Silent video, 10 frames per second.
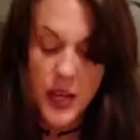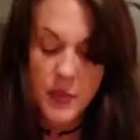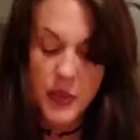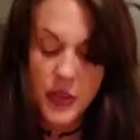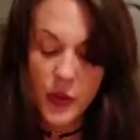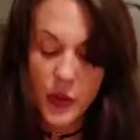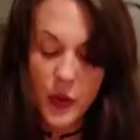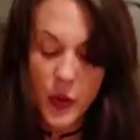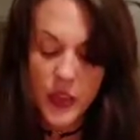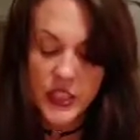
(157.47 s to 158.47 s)
But the
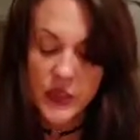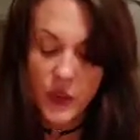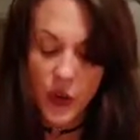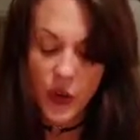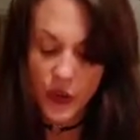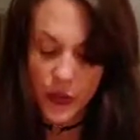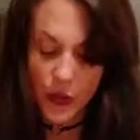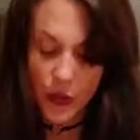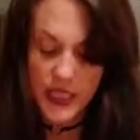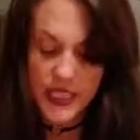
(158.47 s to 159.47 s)
rewards of growth or
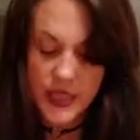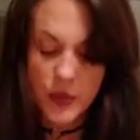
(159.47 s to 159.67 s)
wisdom